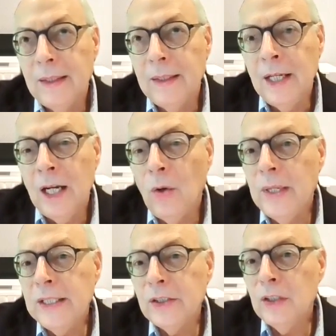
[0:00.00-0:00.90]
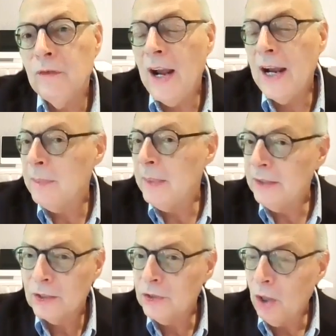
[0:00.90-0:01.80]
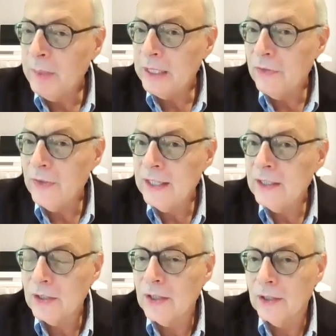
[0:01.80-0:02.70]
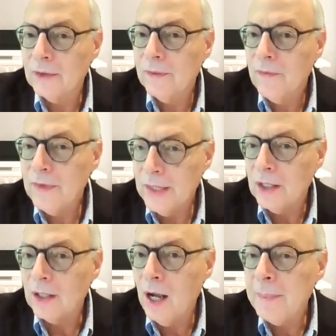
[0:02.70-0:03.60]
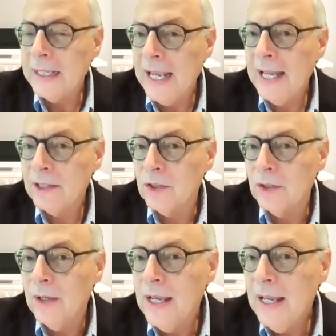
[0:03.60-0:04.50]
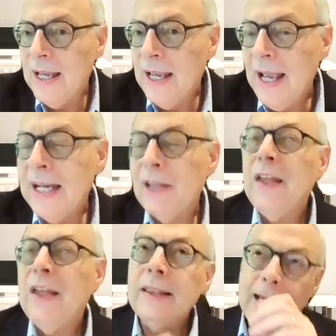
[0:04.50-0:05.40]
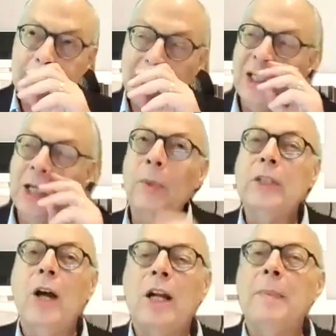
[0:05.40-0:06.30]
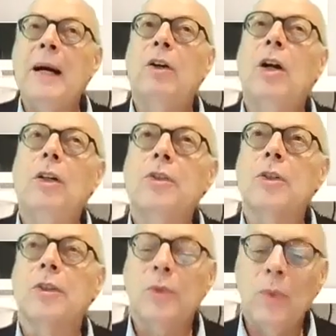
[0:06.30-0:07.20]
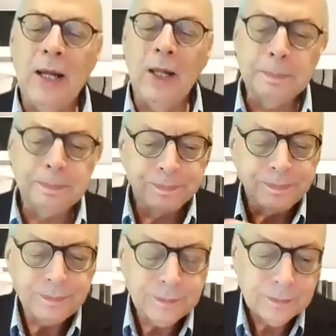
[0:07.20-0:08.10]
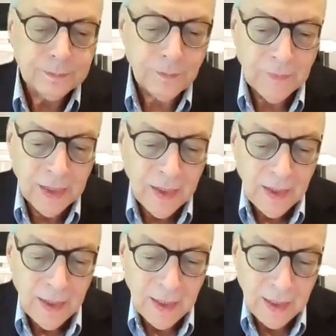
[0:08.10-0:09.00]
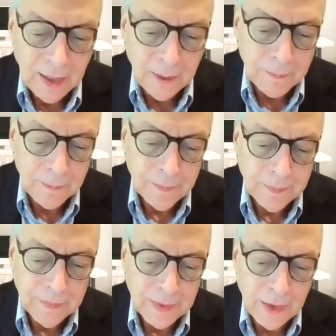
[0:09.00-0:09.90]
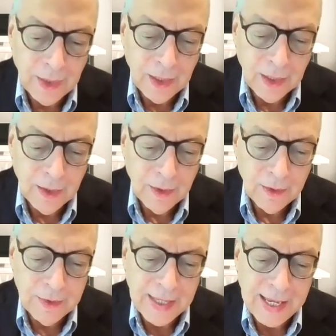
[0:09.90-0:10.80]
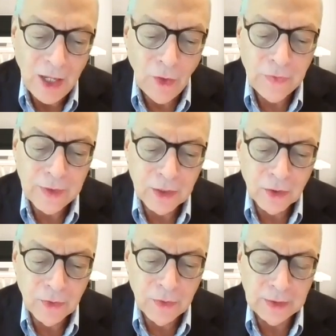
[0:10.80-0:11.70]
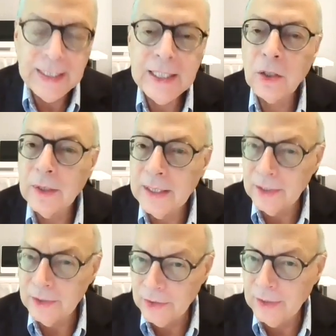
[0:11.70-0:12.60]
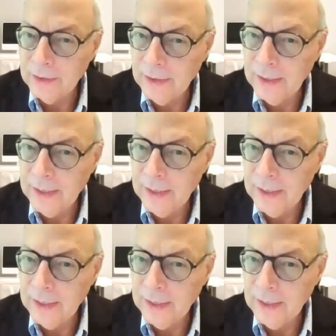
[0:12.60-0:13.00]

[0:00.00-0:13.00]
you know, in this environment, there's so many things that are coming at you. And I think that's, you know, we talk about culture as well. The healthier the leader is and